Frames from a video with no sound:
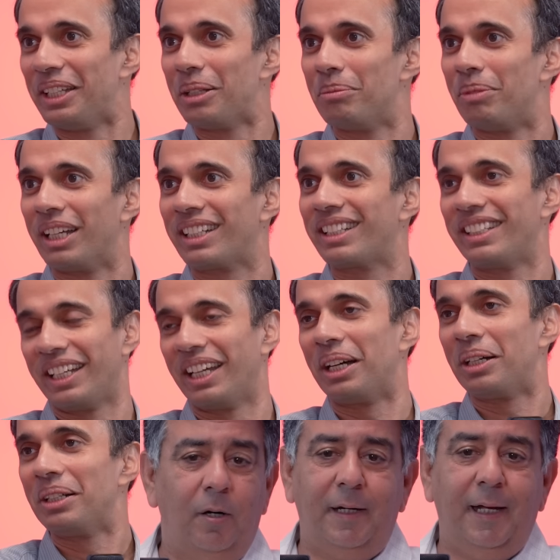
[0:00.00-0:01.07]
that's not really a
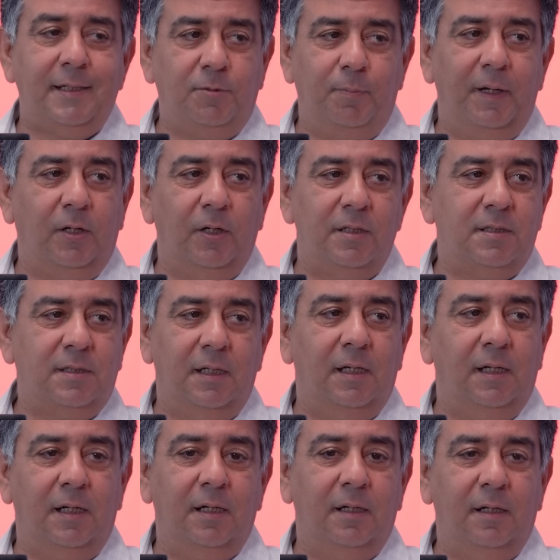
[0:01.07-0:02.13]
hot hatch, because
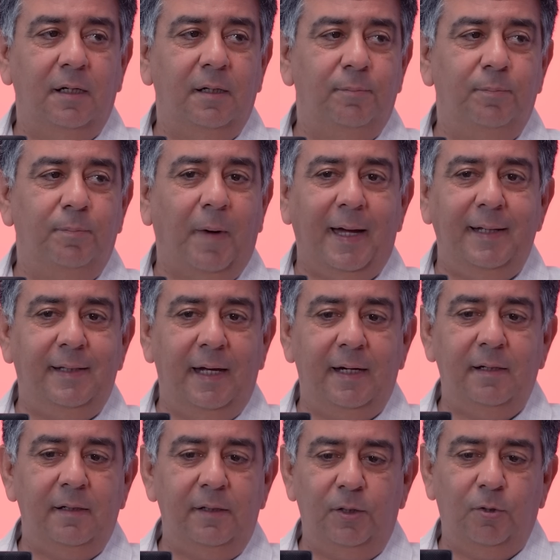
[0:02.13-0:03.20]
by
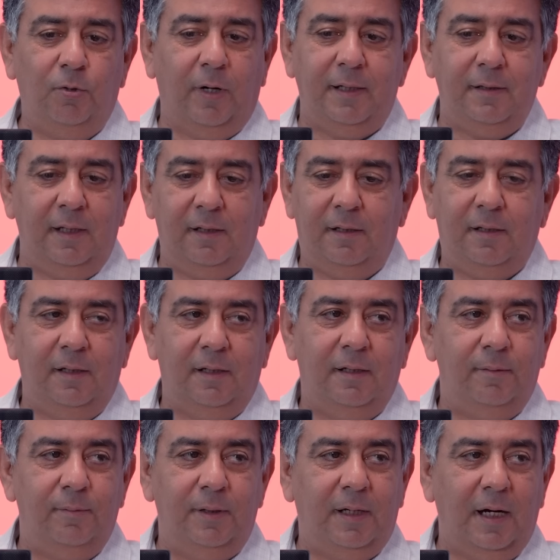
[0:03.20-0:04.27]
then, I think
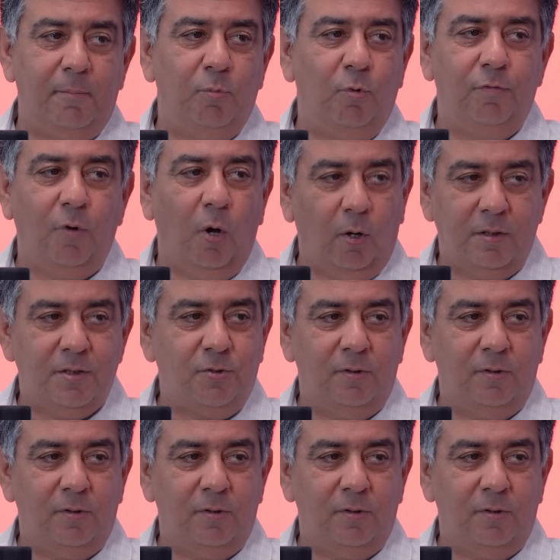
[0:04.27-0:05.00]
it had moved on.